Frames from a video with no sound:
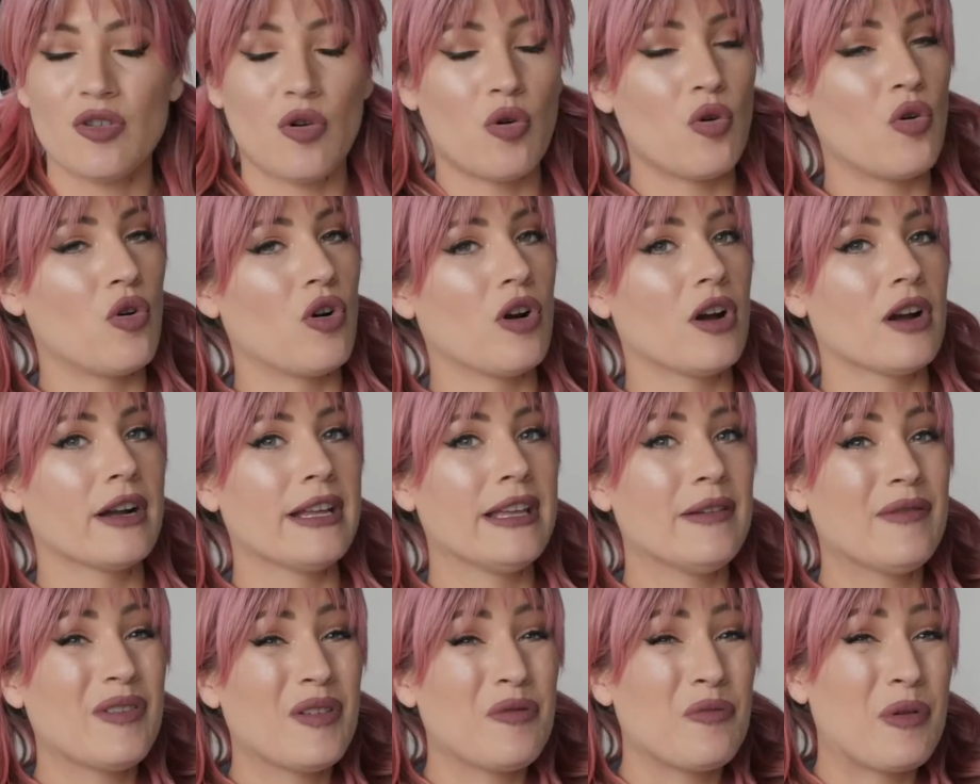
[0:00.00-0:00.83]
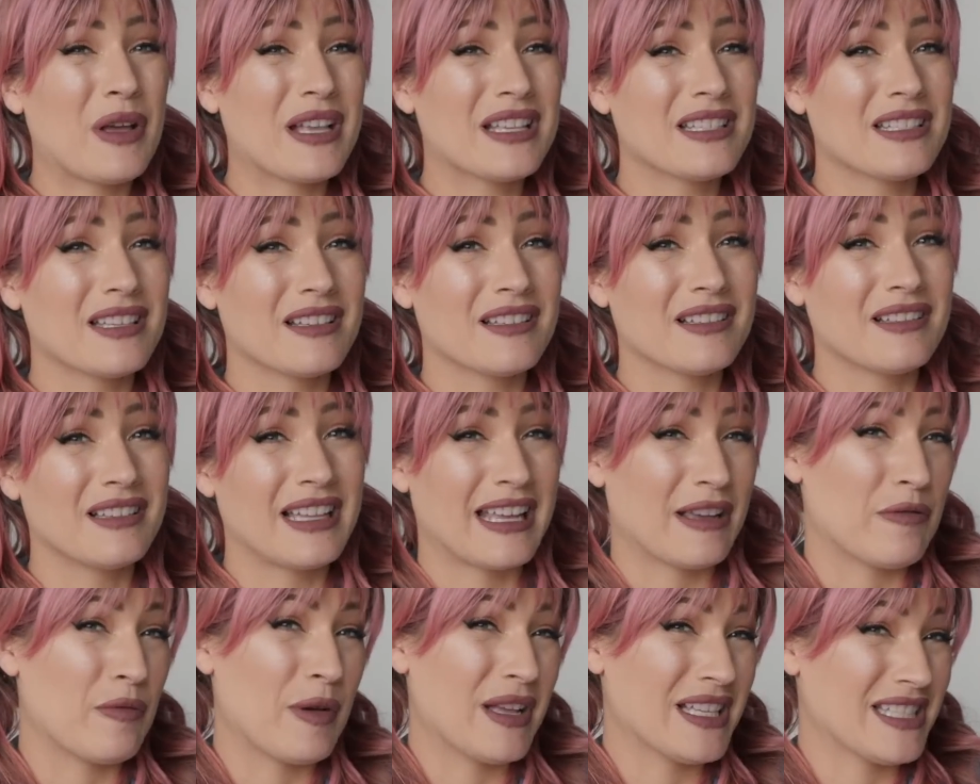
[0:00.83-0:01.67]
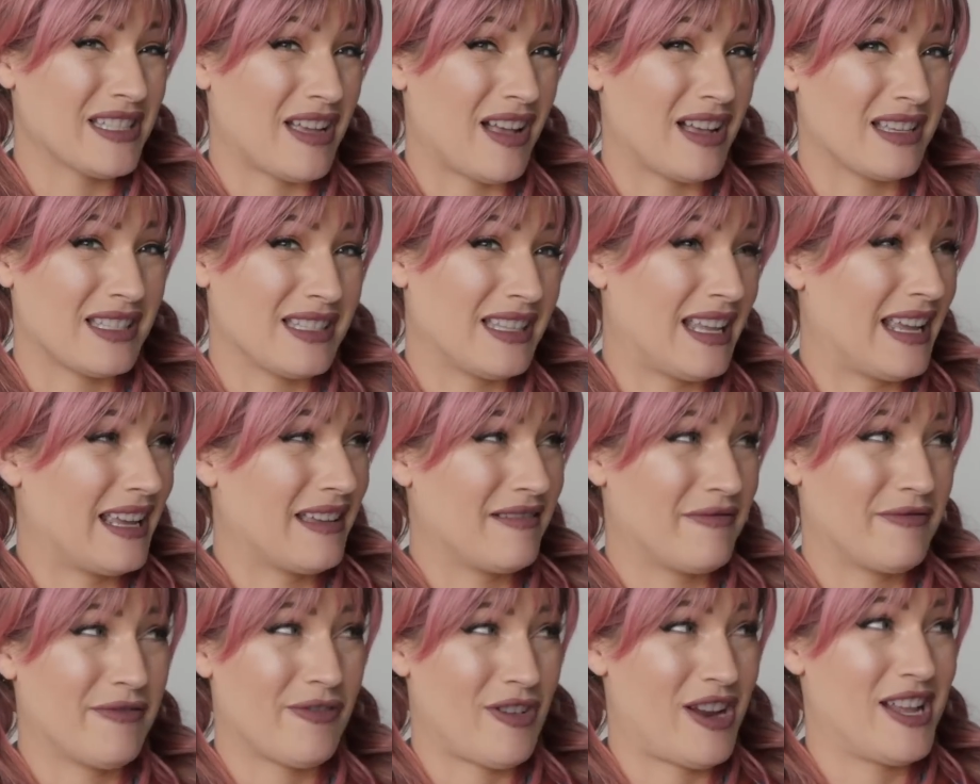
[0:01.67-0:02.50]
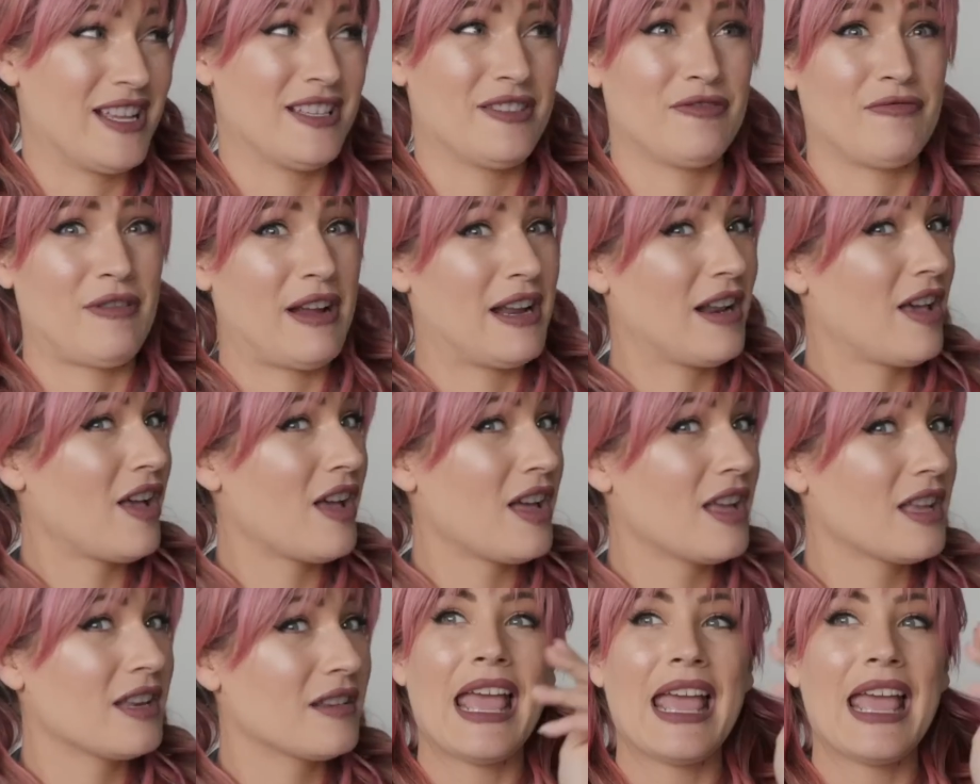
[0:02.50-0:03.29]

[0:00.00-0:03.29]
or even wing sauce, like Frank's Red Hot.